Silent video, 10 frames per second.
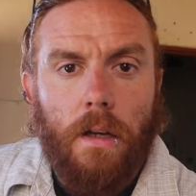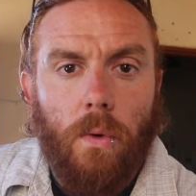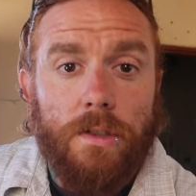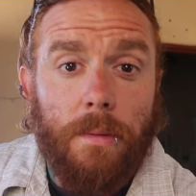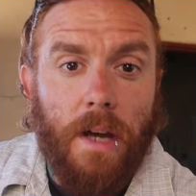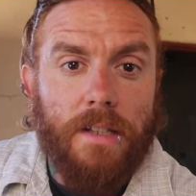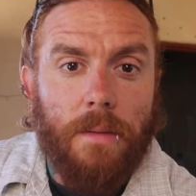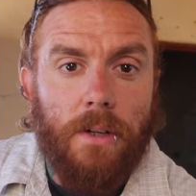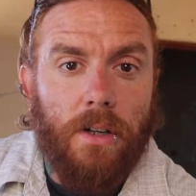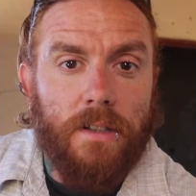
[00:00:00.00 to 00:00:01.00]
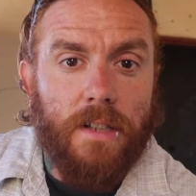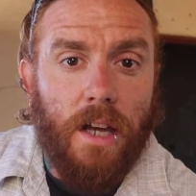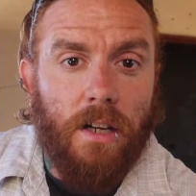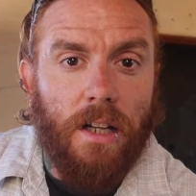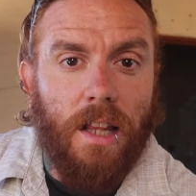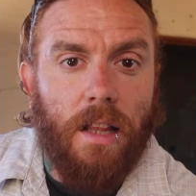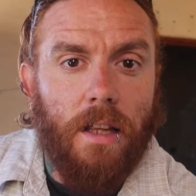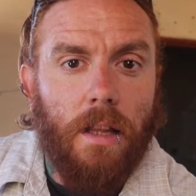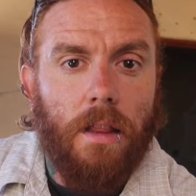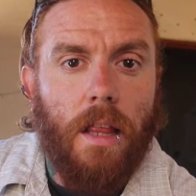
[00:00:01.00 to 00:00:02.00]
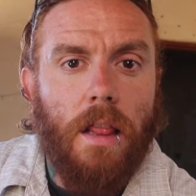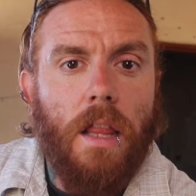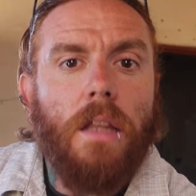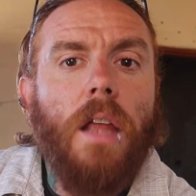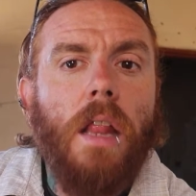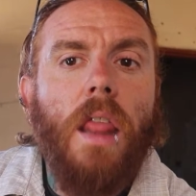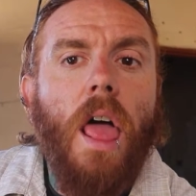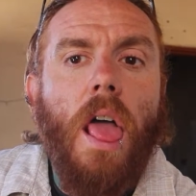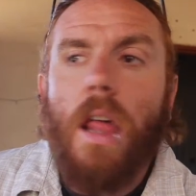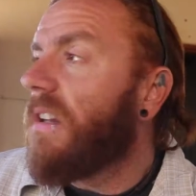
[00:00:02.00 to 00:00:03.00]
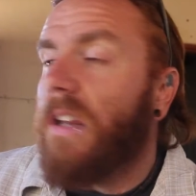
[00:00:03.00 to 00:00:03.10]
What's up, guys? I'm here in Seherelela.